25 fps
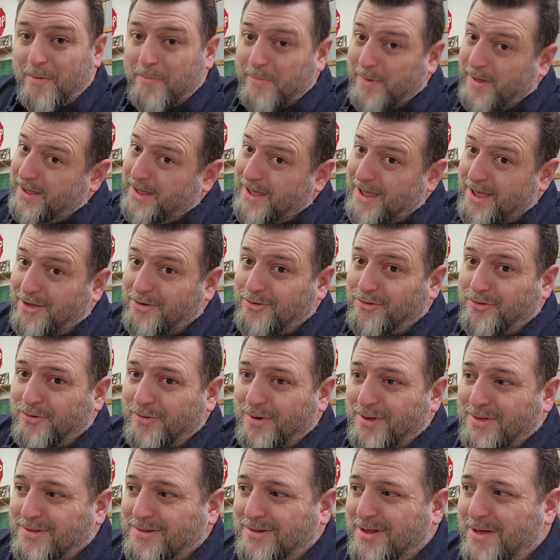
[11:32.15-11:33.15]
big Andrew
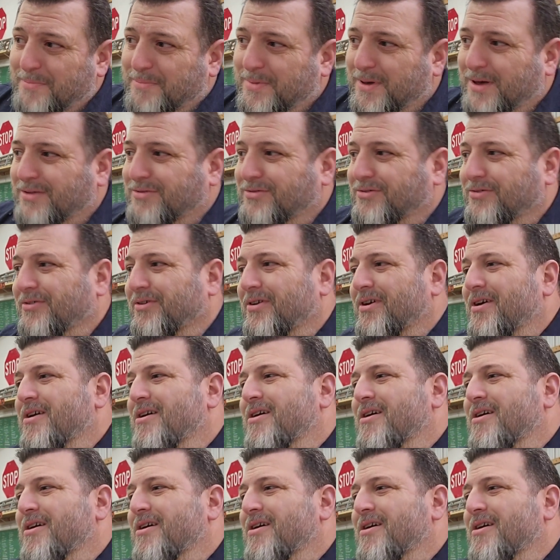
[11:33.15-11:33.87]
is in that picture.